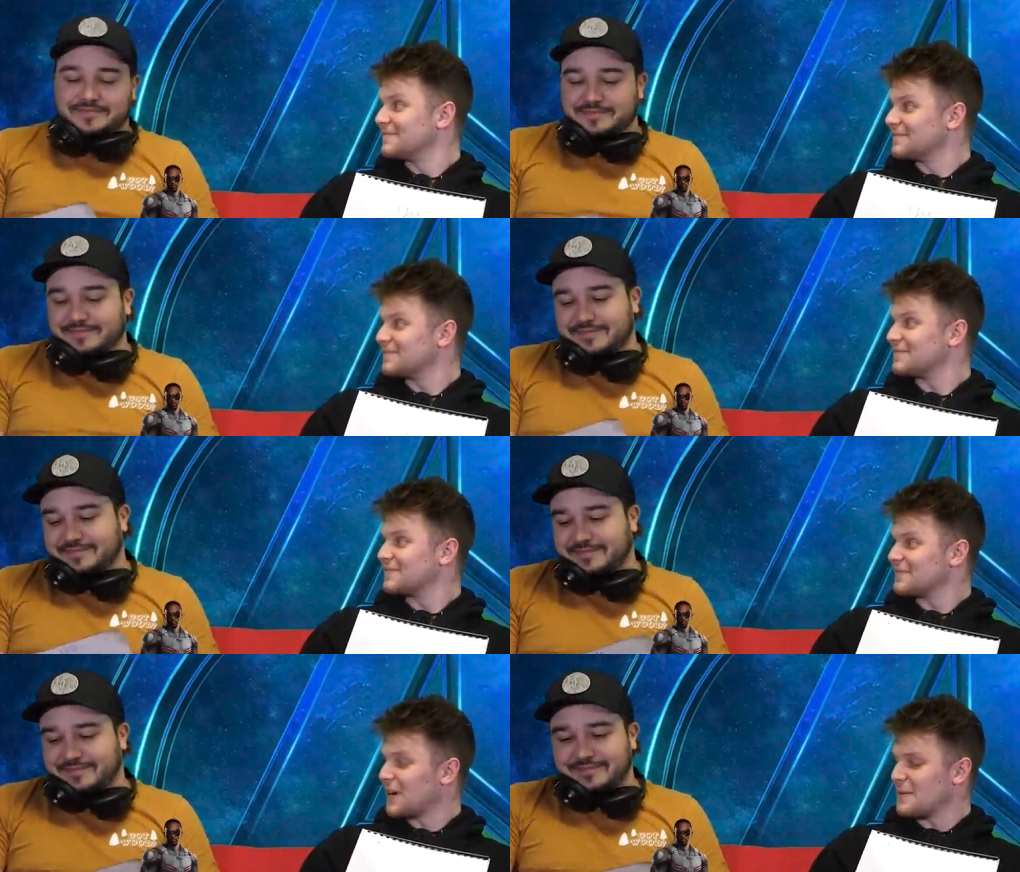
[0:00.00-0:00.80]

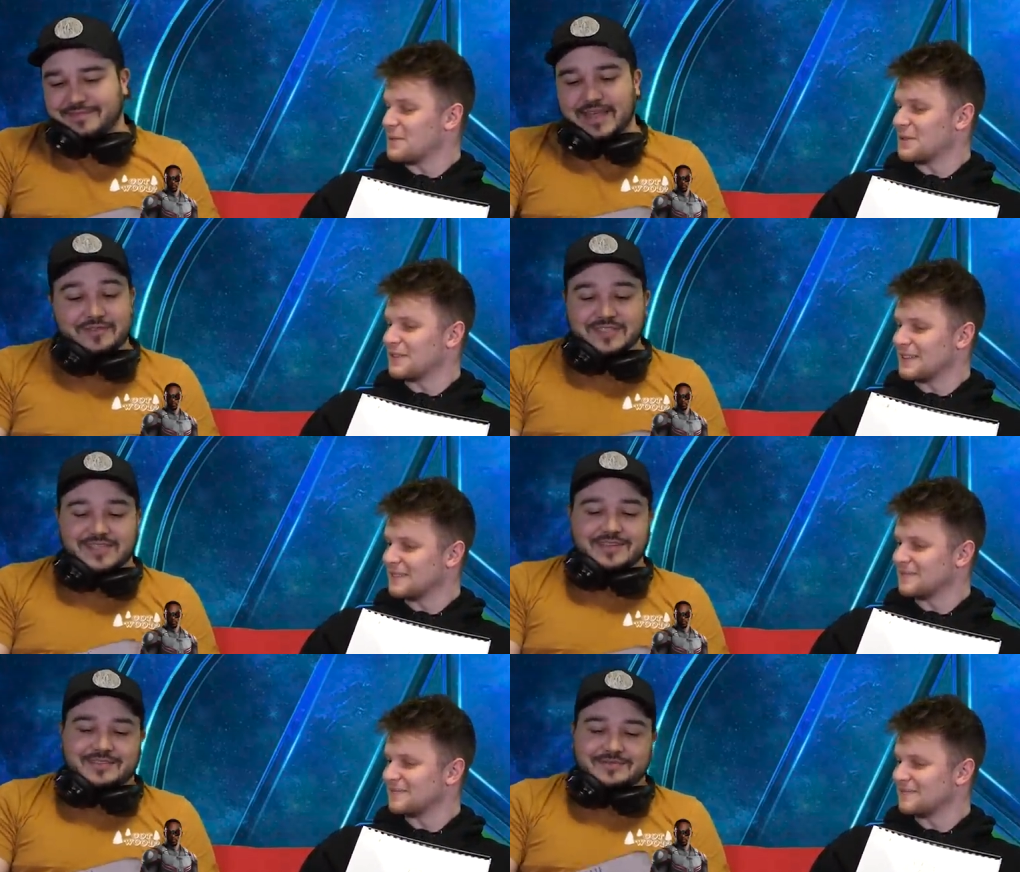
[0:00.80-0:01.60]
Speaker 1: Close. Right
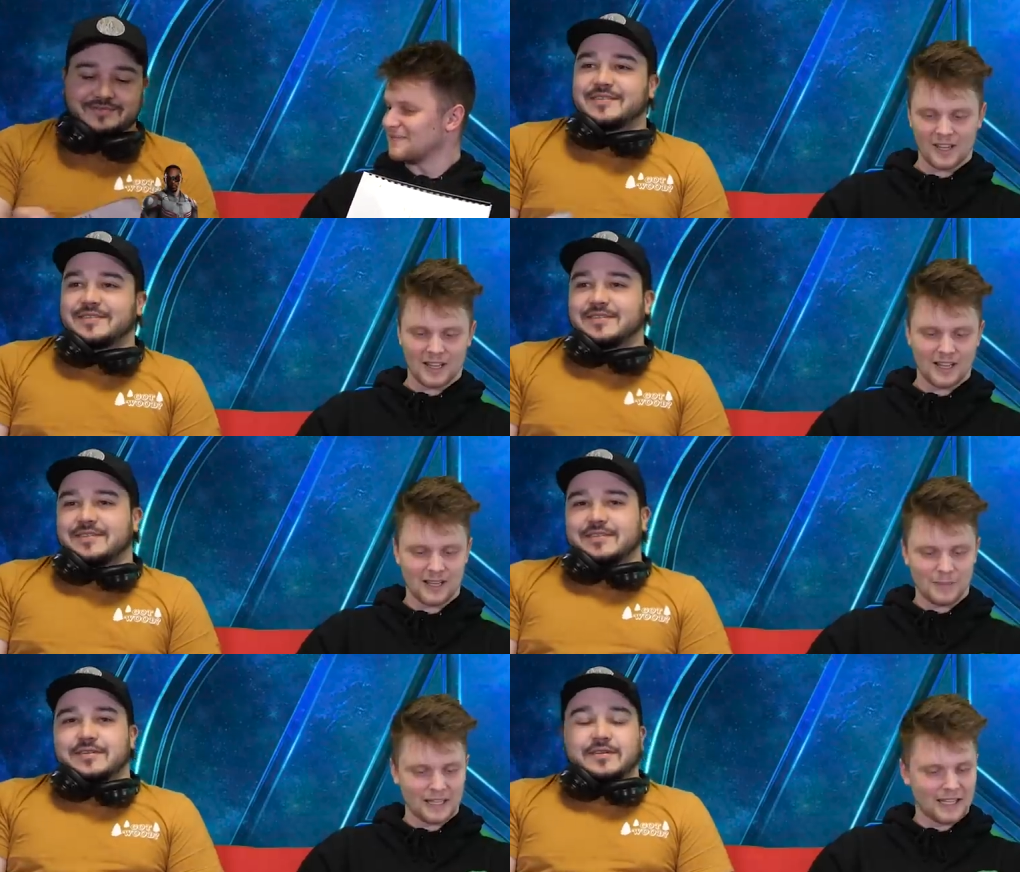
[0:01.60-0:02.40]
movie.
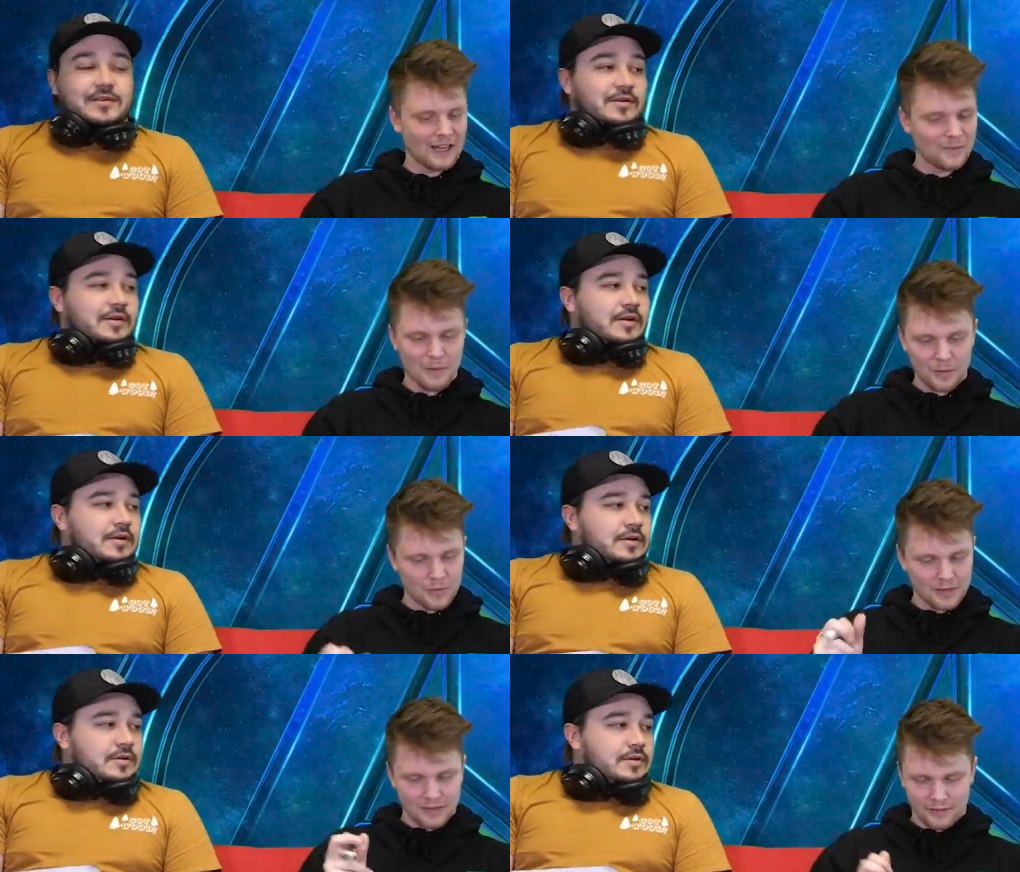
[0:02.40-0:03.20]
I can't remember
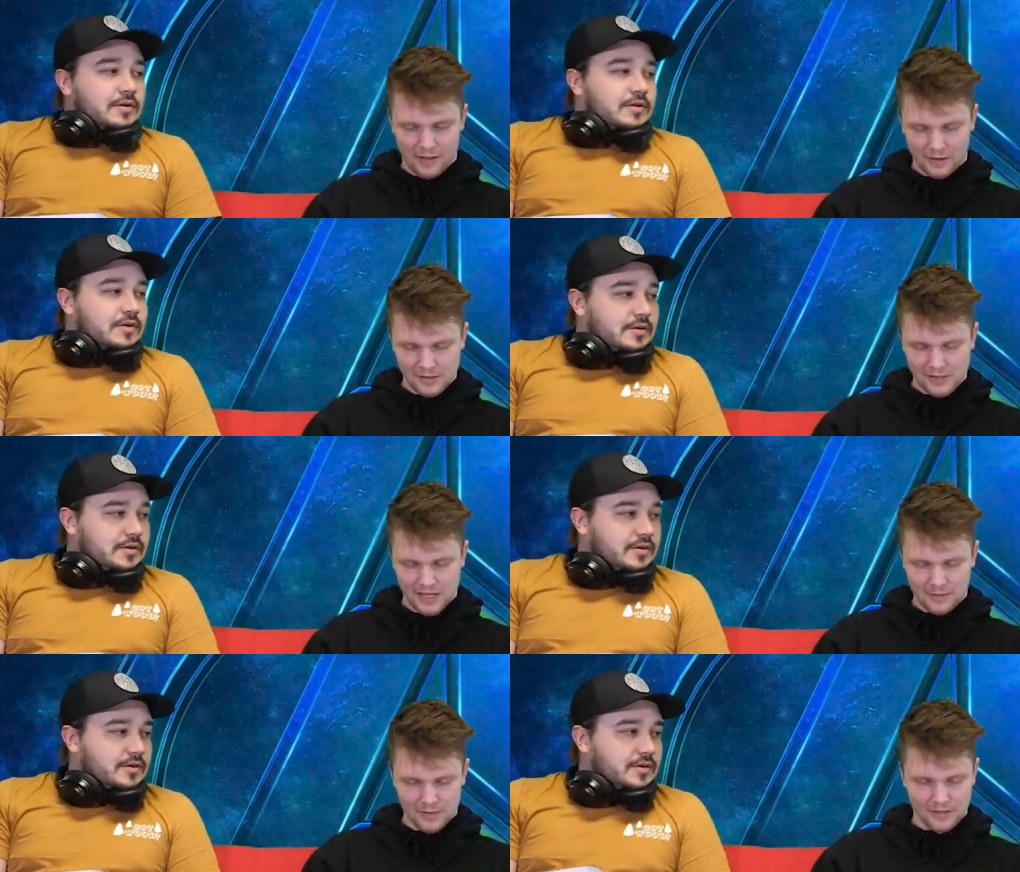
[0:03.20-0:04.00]
what the Falcon's
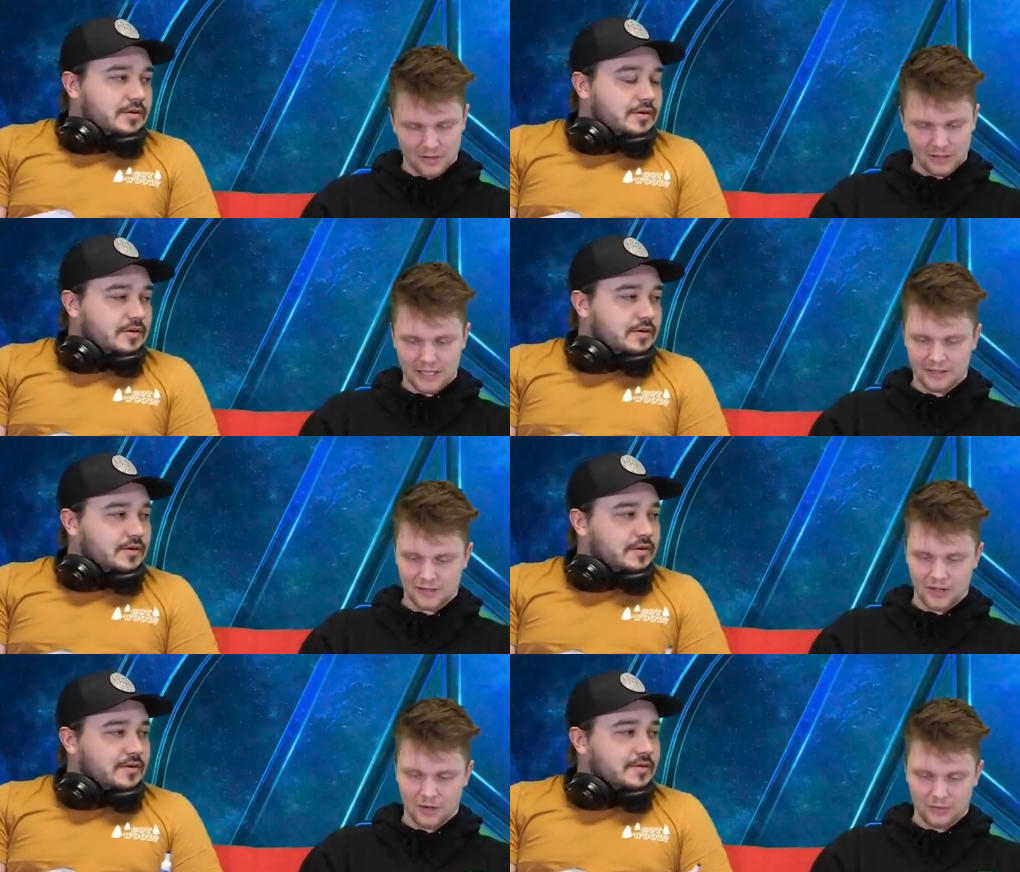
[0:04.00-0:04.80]
name is though. Like
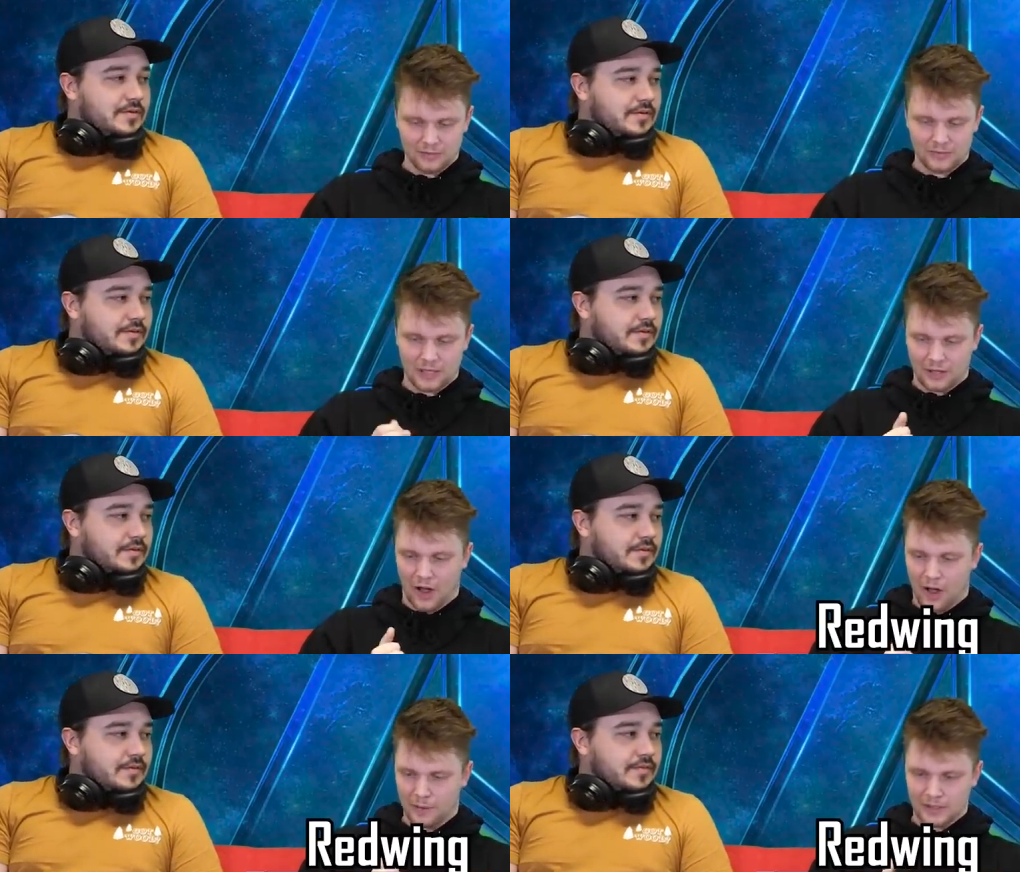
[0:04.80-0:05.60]
so, in the
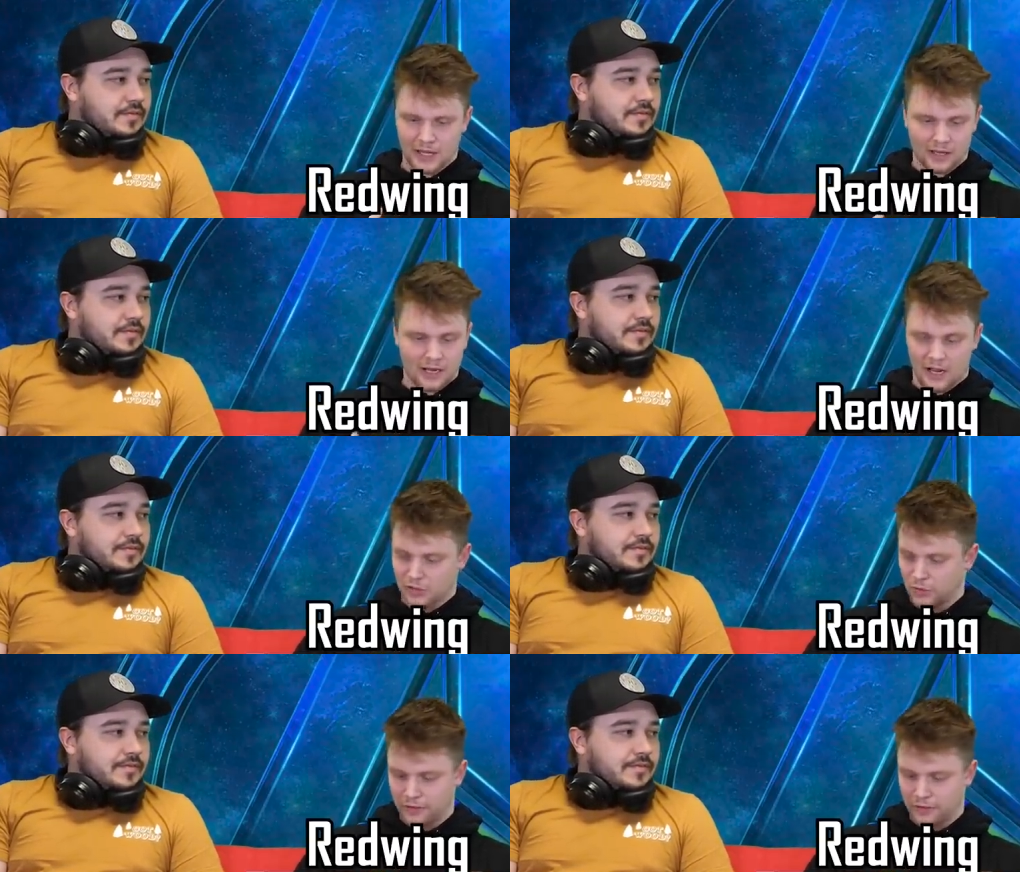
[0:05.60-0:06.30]
comics, he had an actual